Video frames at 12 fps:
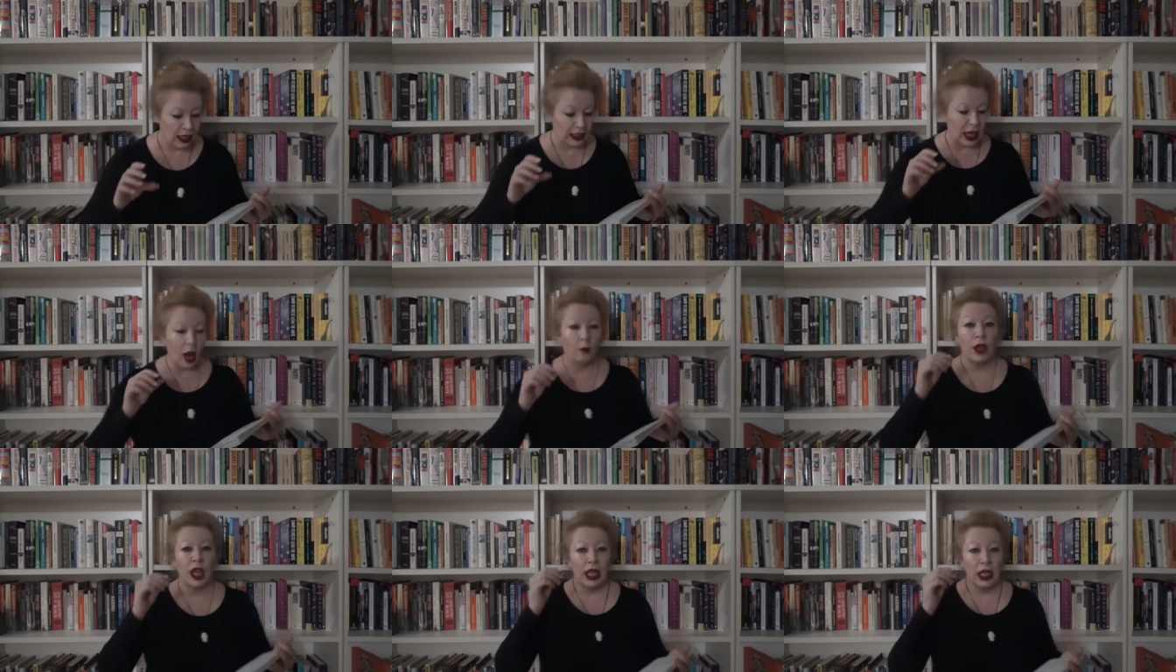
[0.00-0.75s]
Now,
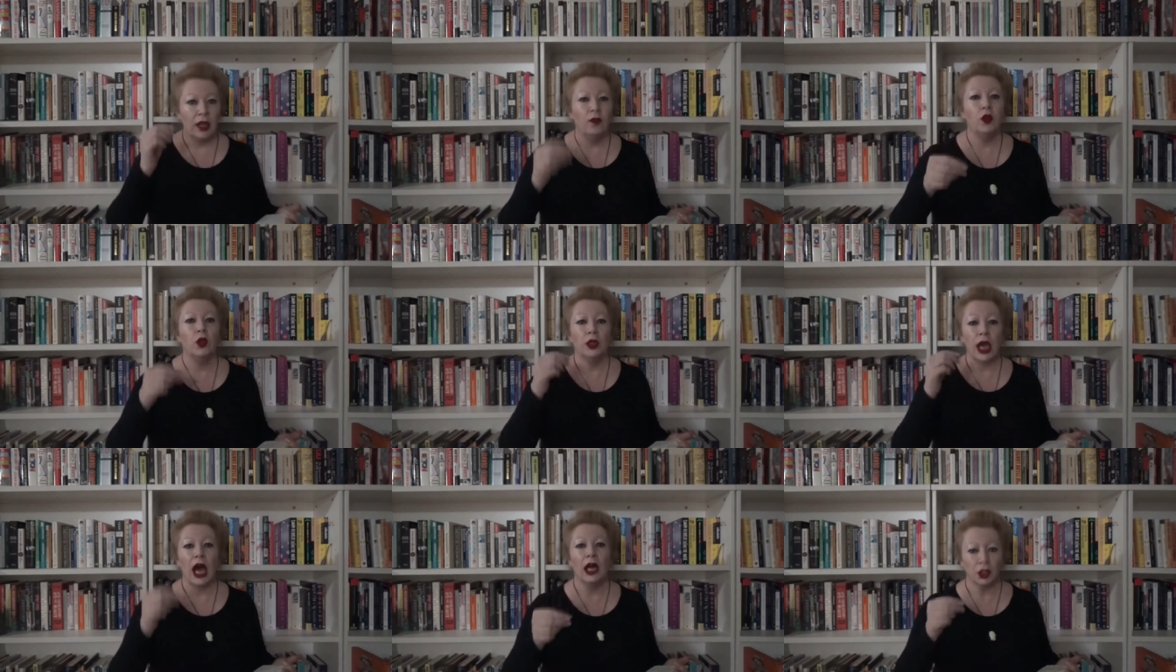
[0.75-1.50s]
if you
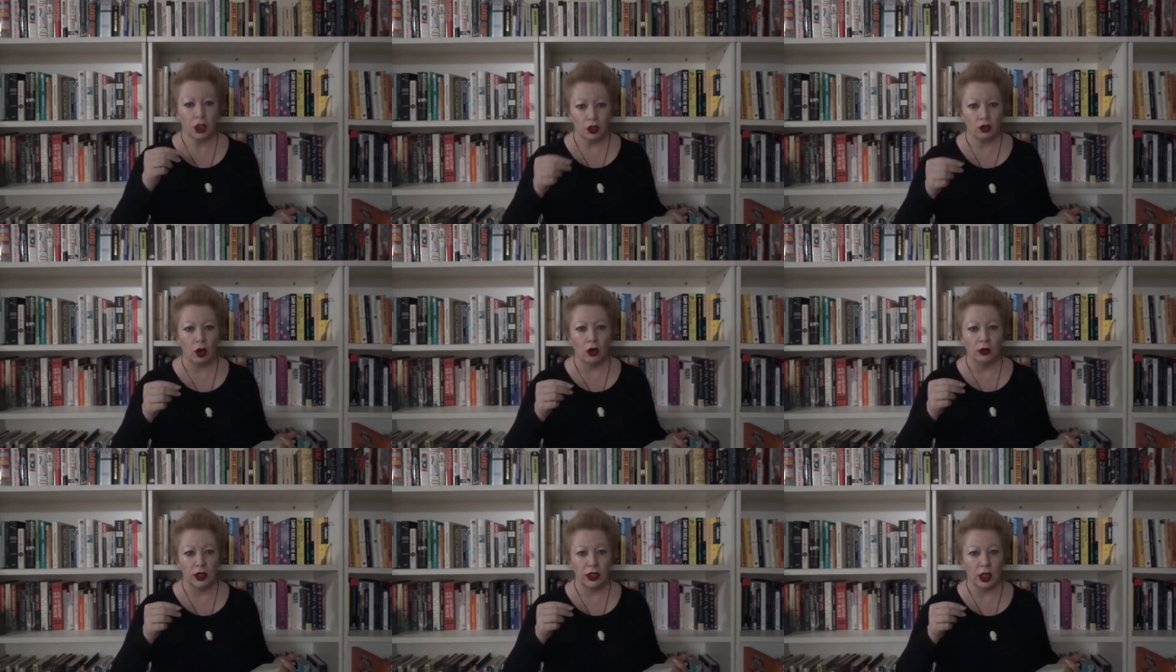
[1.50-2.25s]
can't
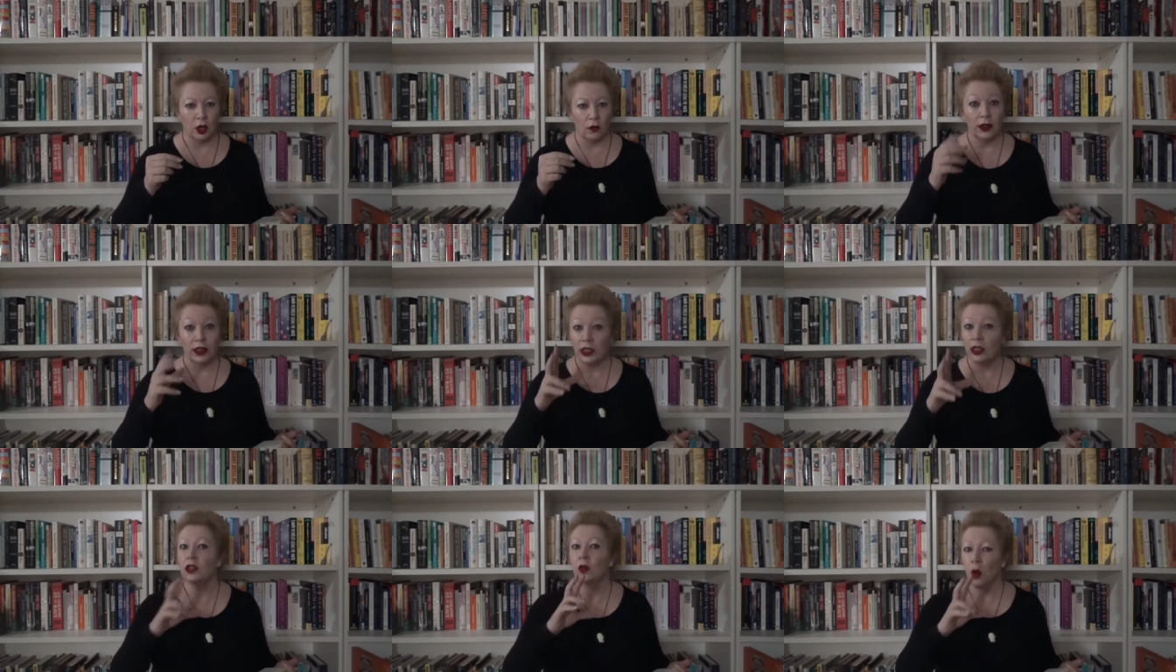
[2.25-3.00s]
control yourself, and this
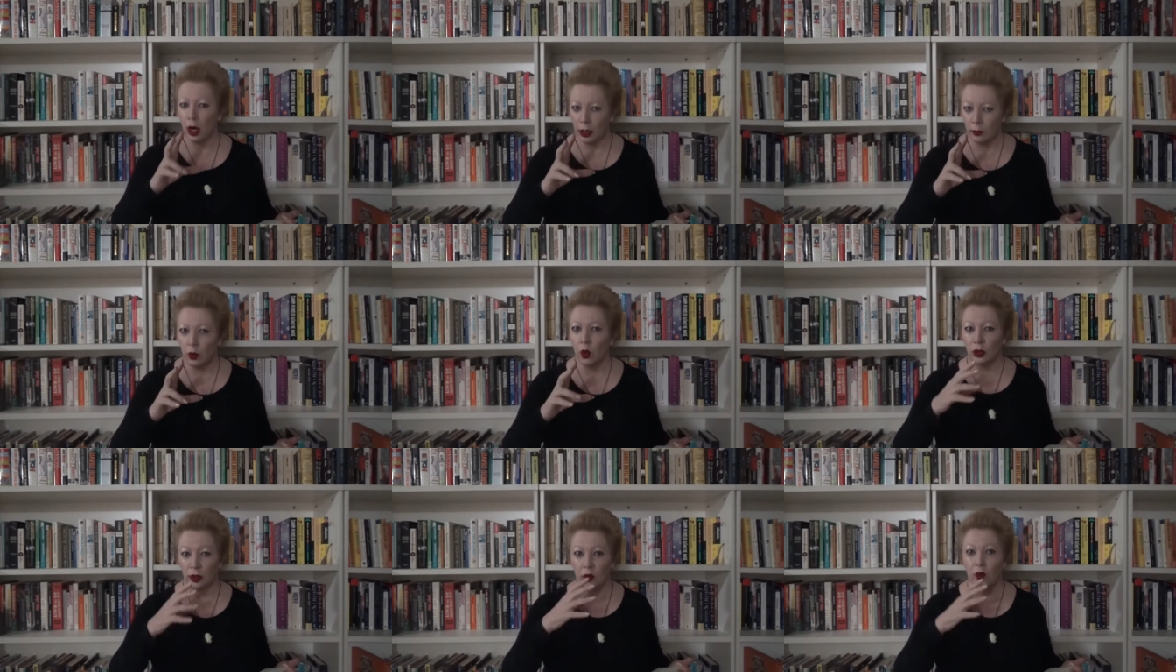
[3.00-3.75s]
is quite
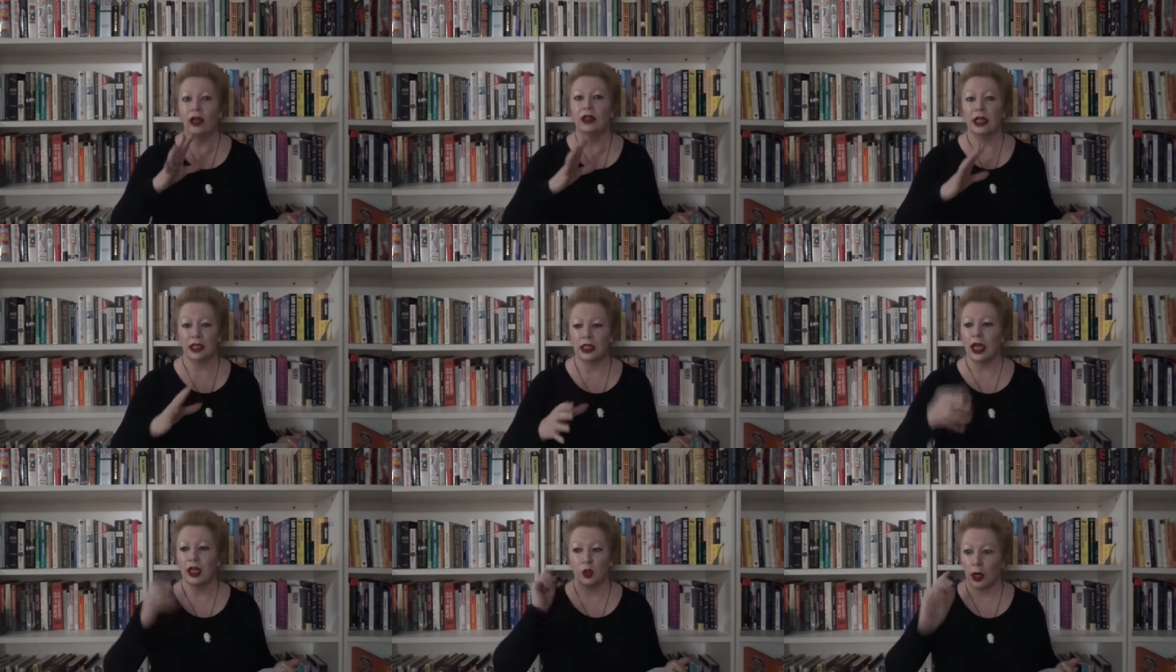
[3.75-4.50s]
important, if you're at that
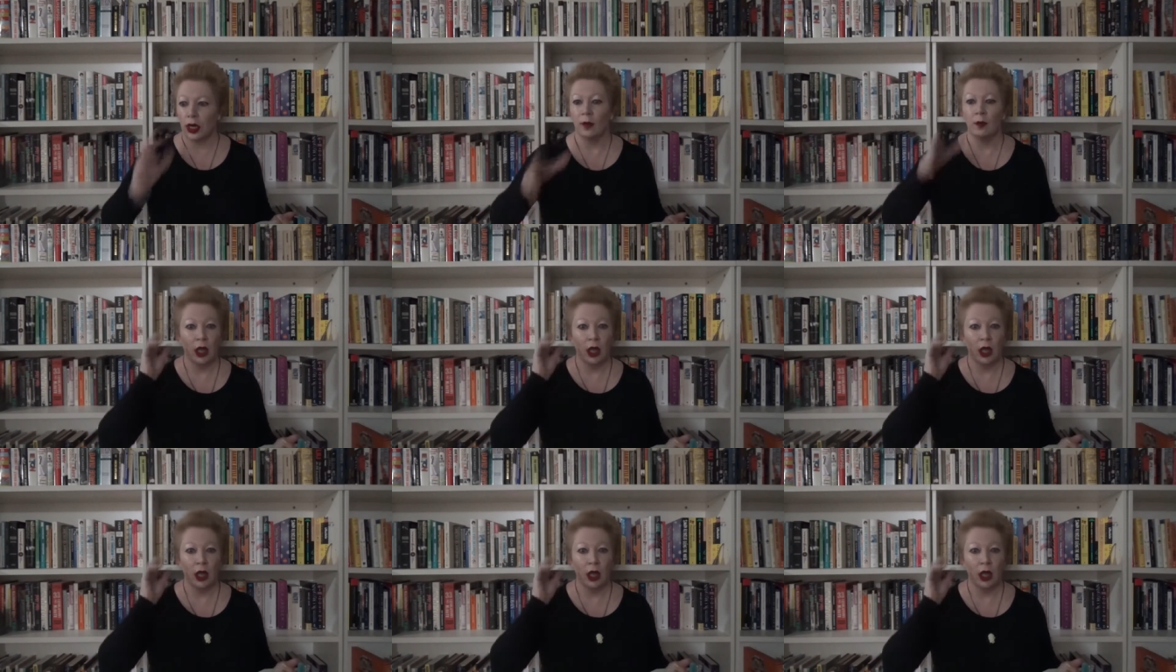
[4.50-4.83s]
stage where